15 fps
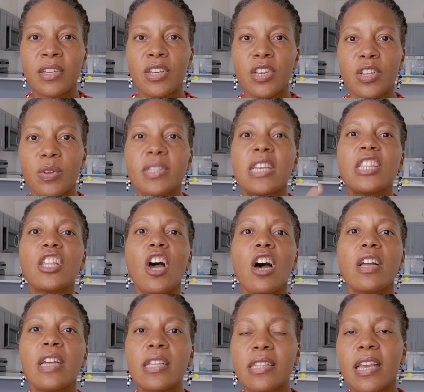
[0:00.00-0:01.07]

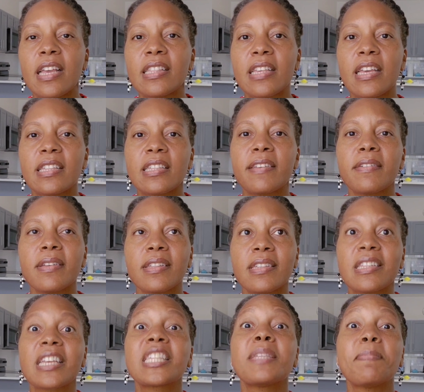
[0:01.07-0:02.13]
it's
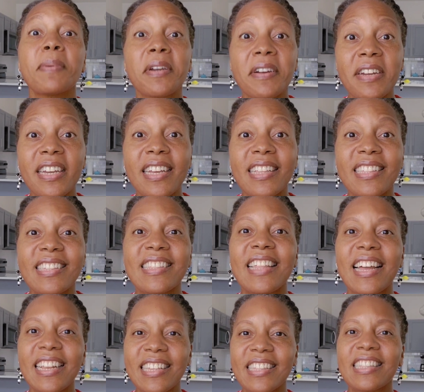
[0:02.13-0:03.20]
an experience
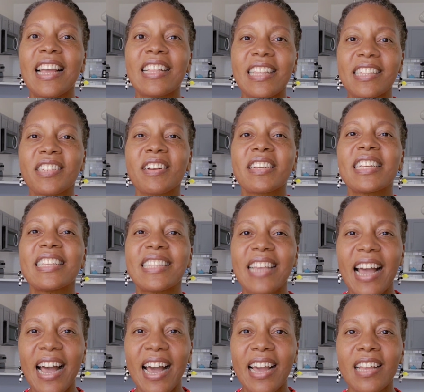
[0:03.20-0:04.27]
that is not necessarily
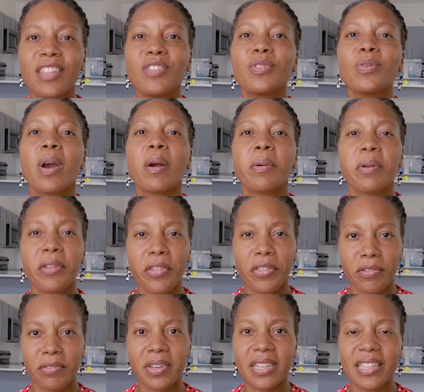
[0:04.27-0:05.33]
tied to our
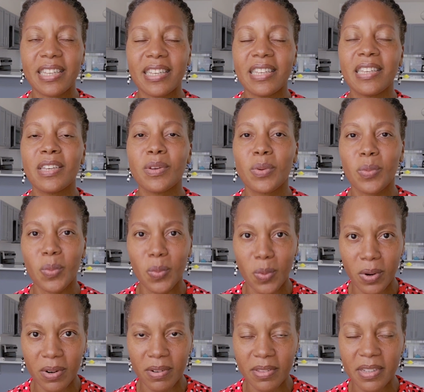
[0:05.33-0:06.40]
3D
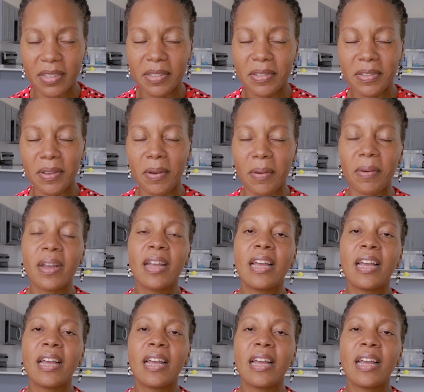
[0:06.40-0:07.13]
world. So